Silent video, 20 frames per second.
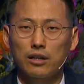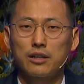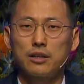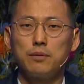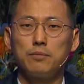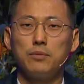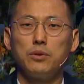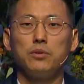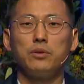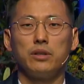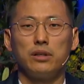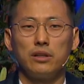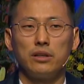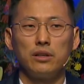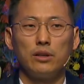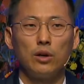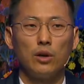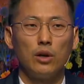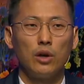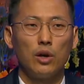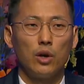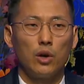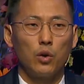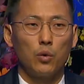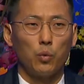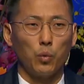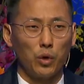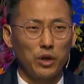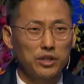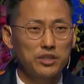community,
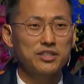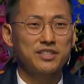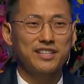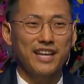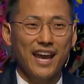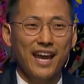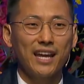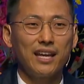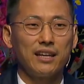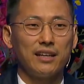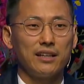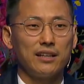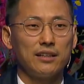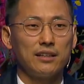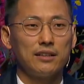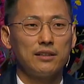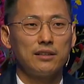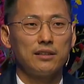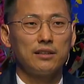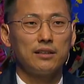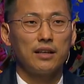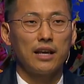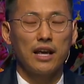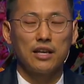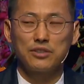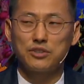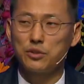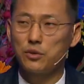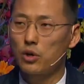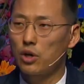we're saying,
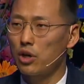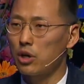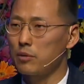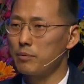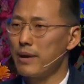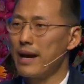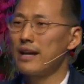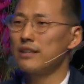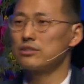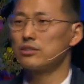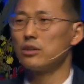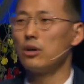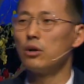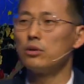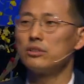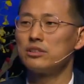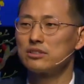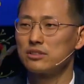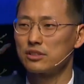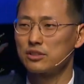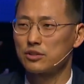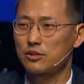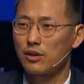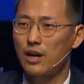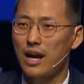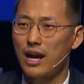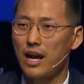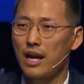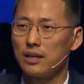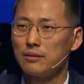as you heard Pastor Otis
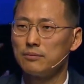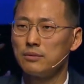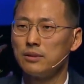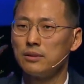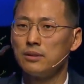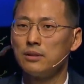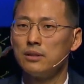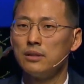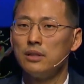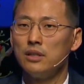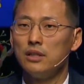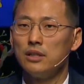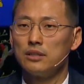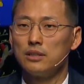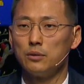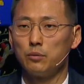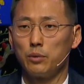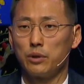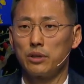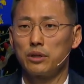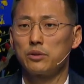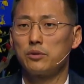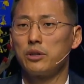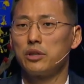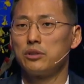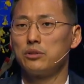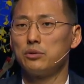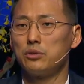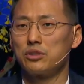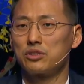describe, that we're going
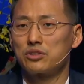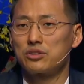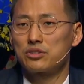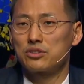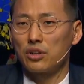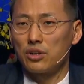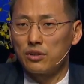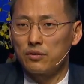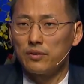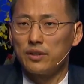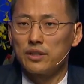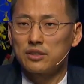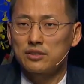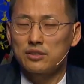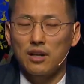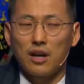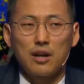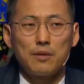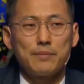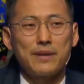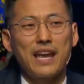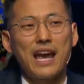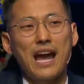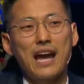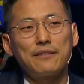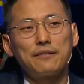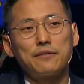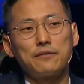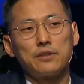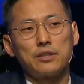to do a service on
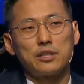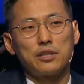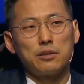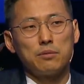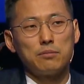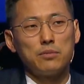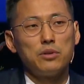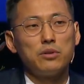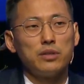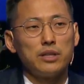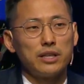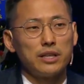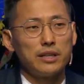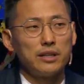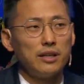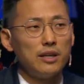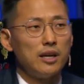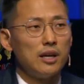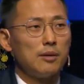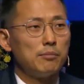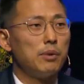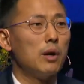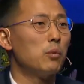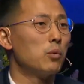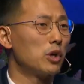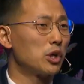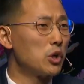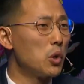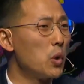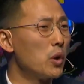behalf of the community, but
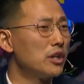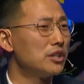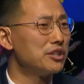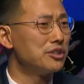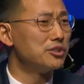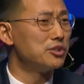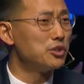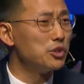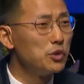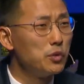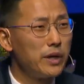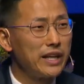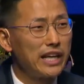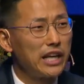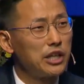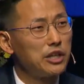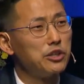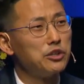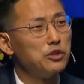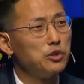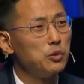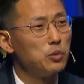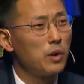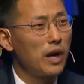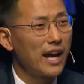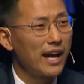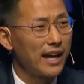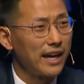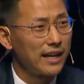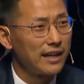we're going to do it in a new
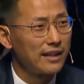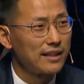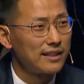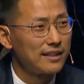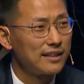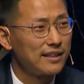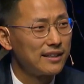way.